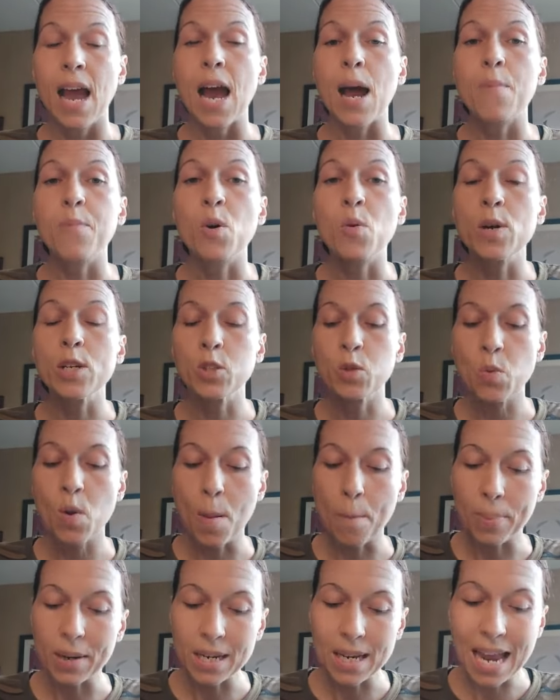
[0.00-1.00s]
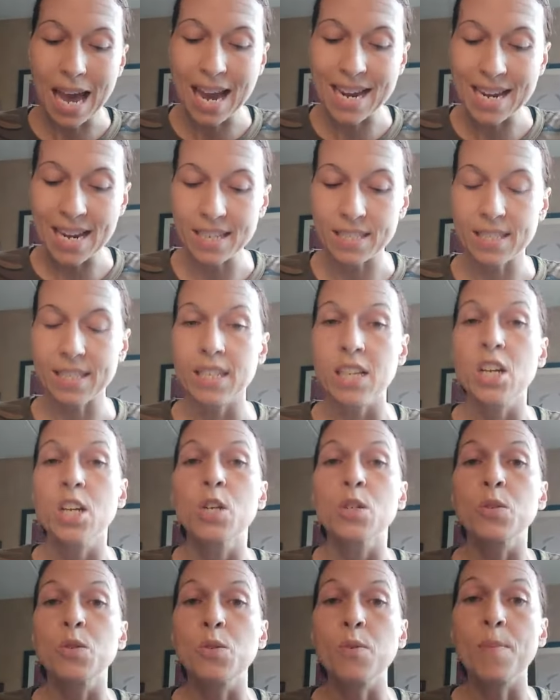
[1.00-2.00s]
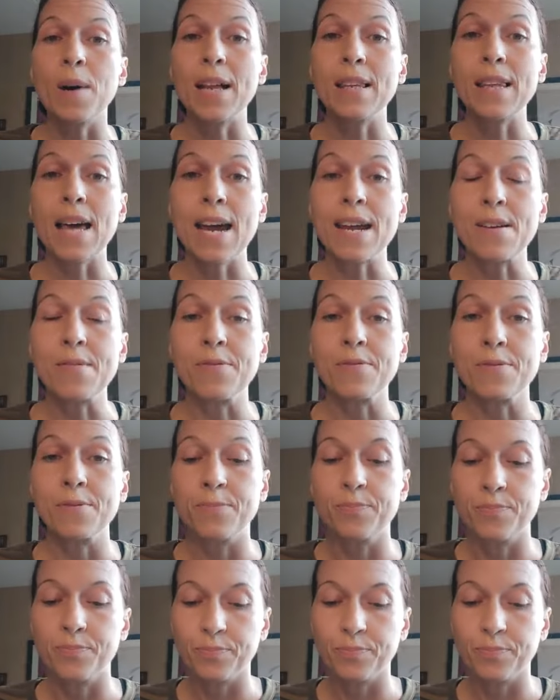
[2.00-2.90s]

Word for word: I'm going to apply it to my life.